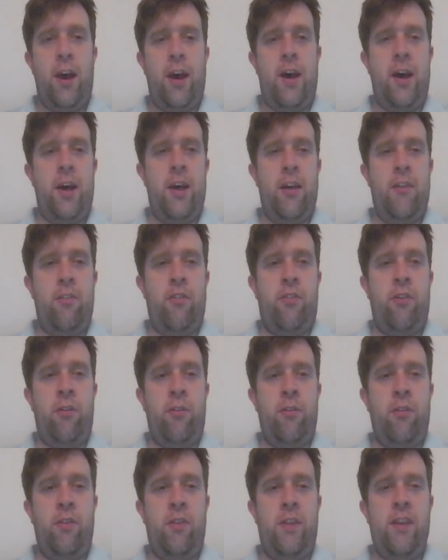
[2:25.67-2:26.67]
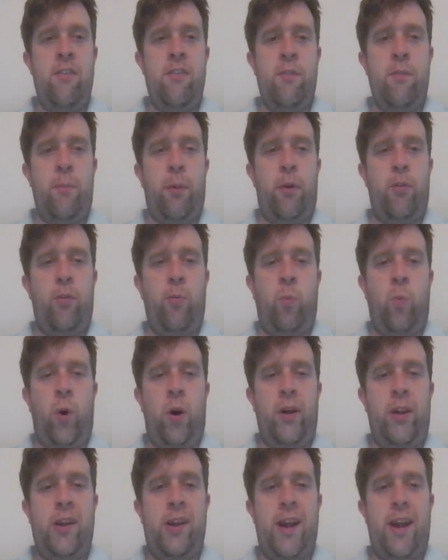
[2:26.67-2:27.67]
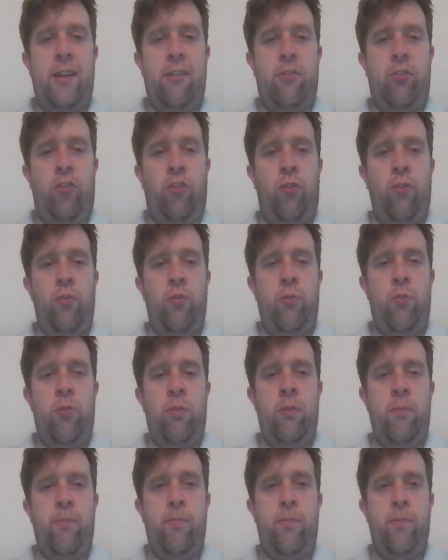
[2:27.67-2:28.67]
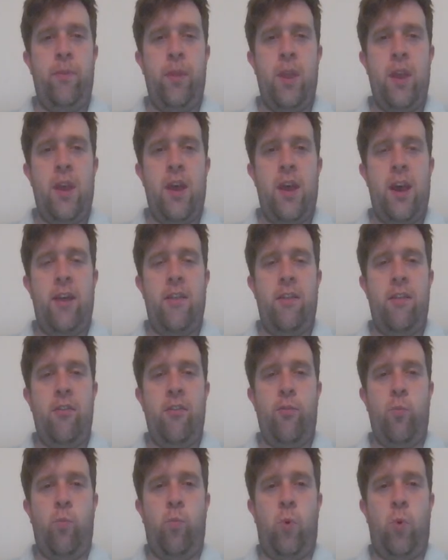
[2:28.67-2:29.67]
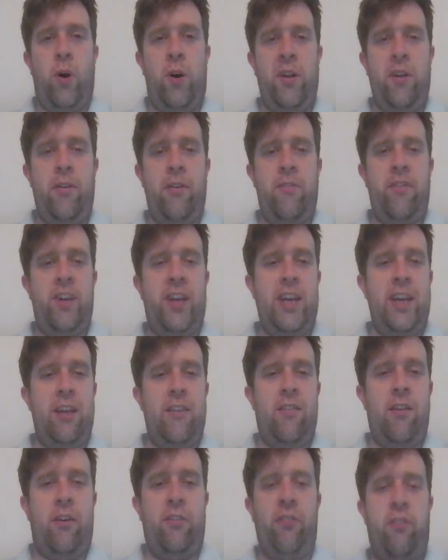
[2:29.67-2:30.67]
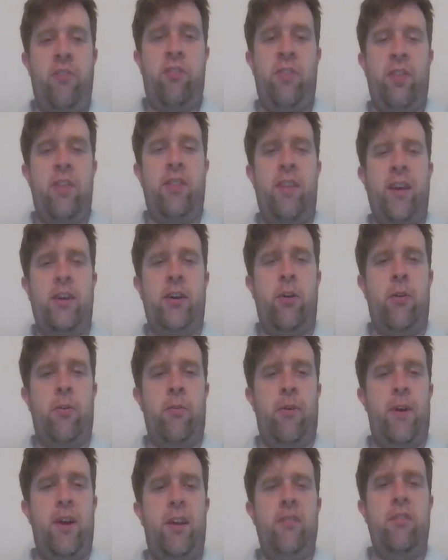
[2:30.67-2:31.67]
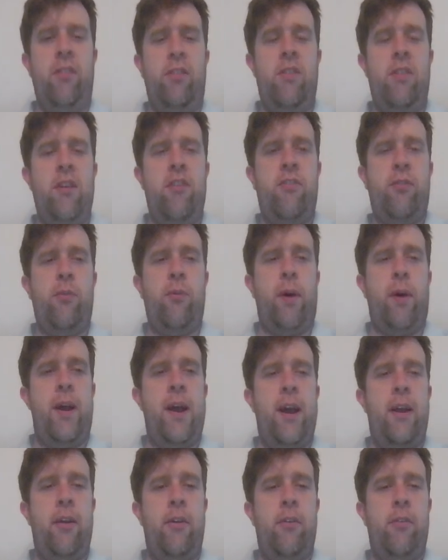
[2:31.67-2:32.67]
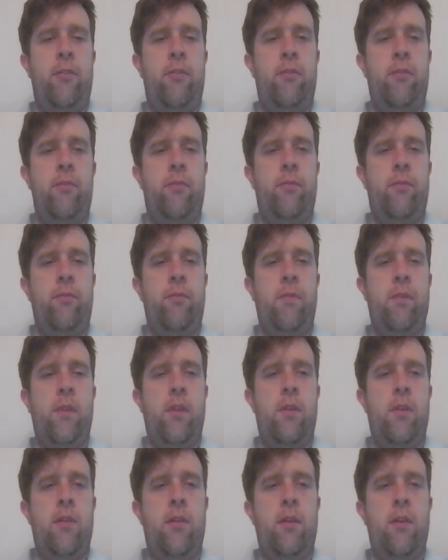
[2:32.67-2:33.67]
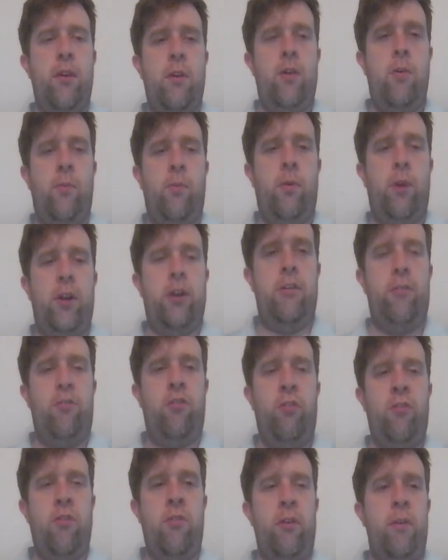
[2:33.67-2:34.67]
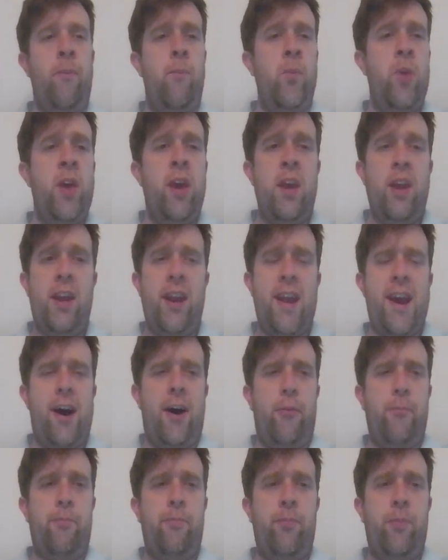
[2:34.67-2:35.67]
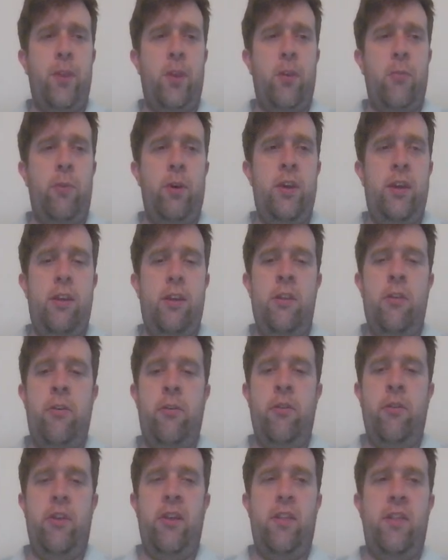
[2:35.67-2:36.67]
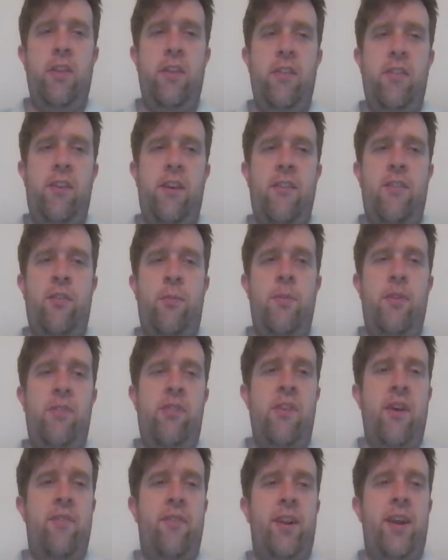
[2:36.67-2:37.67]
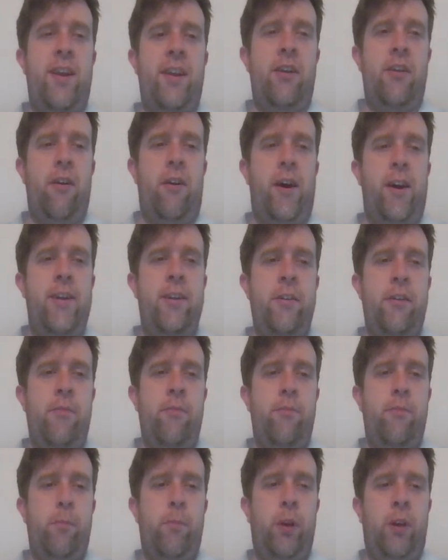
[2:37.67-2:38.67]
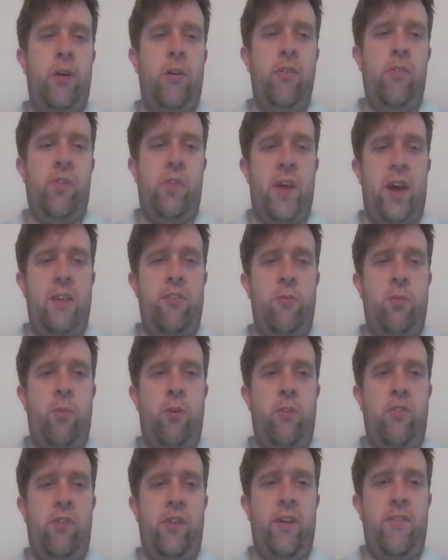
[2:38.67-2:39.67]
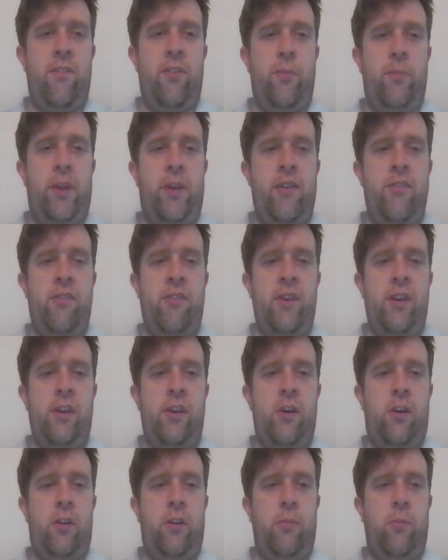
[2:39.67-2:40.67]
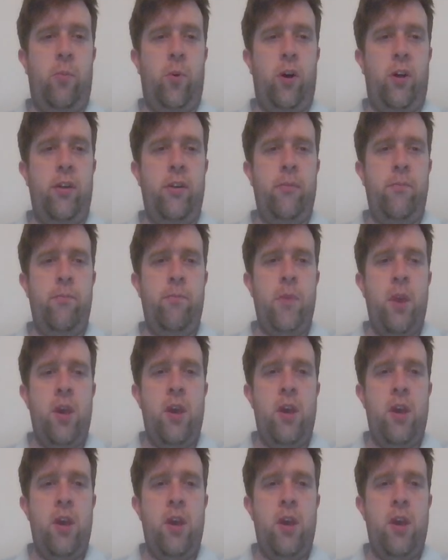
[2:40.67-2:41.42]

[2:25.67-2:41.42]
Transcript: Uh, so these are both 1 and 2, and this 1 over here tells us that they go around this way. 1 and 2. Now, we know that this has to be 7, 8, 9, because that's what's left to place in column 1.